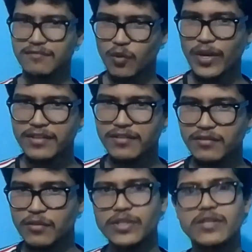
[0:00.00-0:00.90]

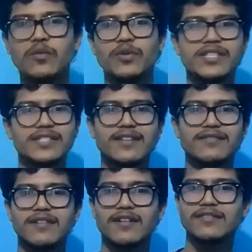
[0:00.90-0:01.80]
which is
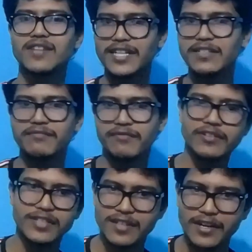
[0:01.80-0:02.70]
a target
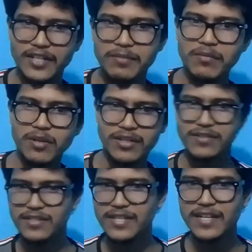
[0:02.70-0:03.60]
for the target variable.
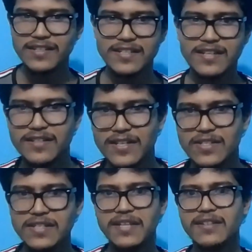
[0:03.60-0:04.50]
There is a training set and
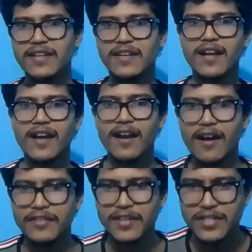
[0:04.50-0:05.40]
test set, and then
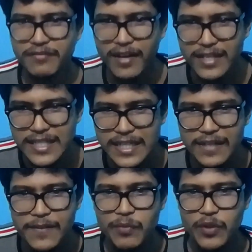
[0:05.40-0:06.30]
there is a
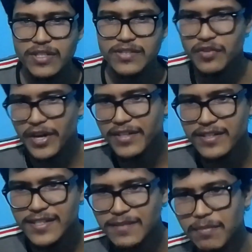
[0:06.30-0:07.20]
function which is train
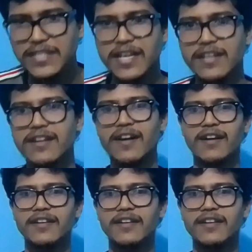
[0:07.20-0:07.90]
test split, and